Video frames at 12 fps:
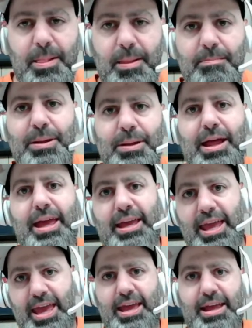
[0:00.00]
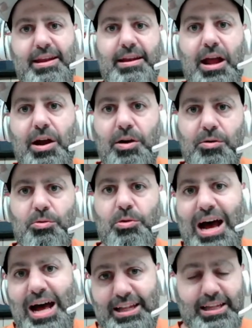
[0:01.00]
Playing in
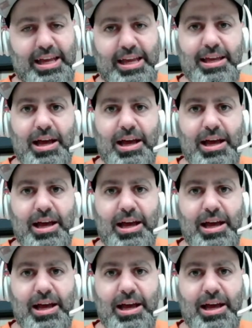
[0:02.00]
Raleigh.